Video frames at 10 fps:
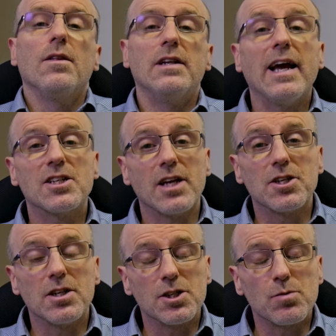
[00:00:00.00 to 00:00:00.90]
The next
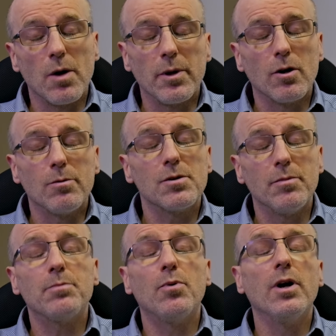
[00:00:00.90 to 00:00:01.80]
session is where we come to
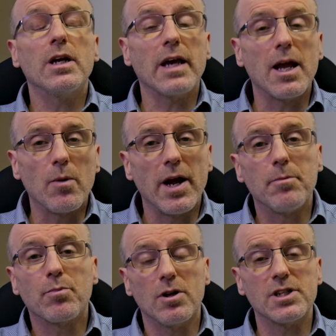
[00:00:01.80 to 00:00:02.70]
midpoint, gateway
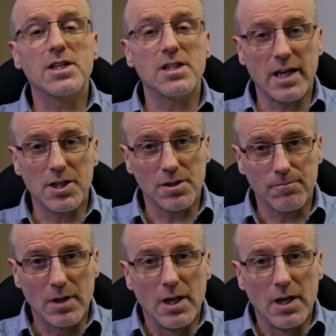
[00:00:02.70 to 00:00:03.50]
and project selection.